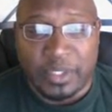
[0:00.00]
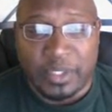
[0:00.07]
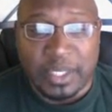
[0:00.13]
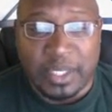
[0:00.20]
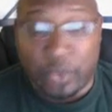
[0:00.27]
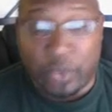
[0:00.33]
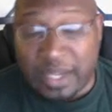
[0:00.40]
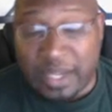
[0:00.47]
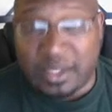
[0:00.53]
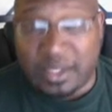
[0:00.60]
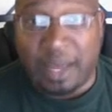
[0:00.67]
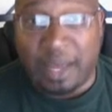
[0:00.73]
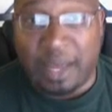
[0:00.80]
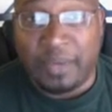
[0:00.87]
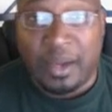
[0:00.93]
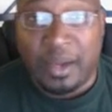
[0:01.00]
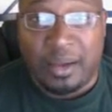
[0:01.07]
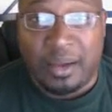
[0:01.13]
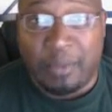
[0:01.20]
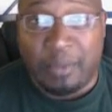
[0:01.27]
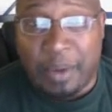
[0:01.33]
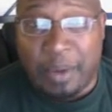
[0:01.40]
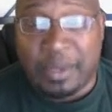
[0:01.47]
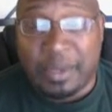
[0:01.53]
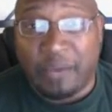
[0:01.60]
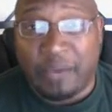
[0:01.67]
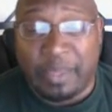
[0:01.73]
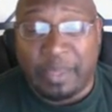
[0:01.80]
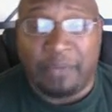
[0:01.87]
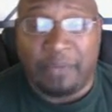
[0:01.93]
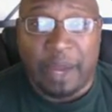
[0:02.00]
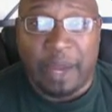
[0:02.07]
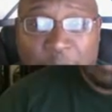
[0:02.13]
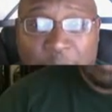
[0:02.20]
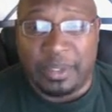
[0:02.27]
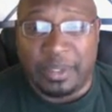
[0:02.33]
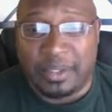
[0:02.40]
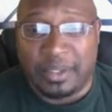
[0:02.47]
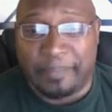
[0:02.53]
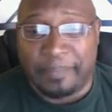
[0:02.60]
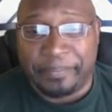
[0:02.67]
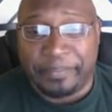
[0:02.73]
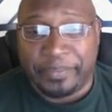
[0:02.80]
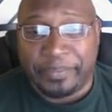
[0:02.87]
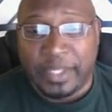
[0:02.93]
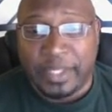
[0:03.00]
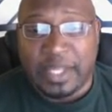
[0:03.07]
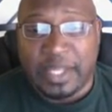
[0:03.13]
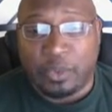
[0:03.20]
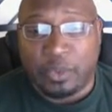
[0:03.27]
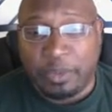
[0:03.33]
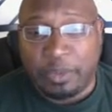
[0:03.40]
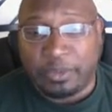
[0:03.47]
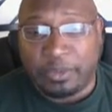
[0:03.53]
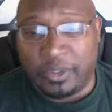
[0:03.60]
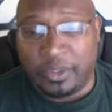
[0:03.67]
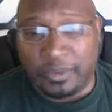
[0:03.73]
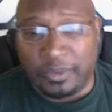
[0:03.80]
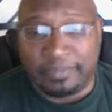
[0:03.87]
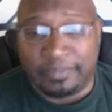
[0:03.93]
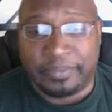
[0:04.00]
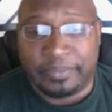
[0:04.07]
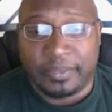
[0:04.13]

Because that's where I, I remember I've come from that environment and that's what people do.